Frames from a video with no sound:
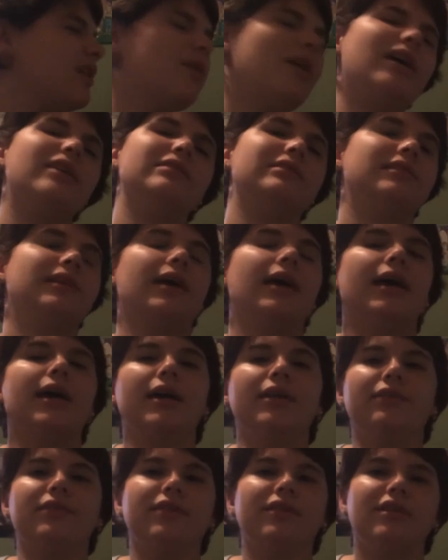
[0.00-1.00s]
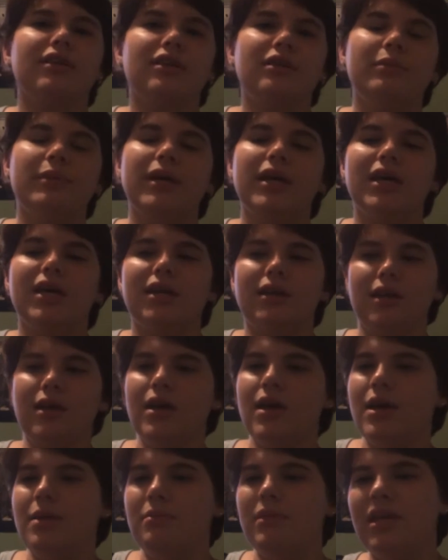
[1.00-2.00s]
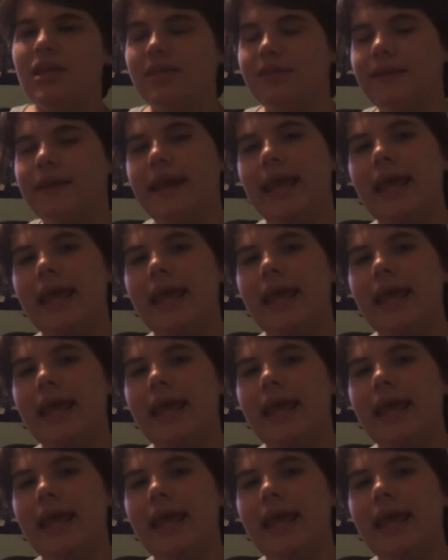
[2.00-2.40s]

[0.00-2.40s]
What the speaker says: go outside for a little bit. Meet the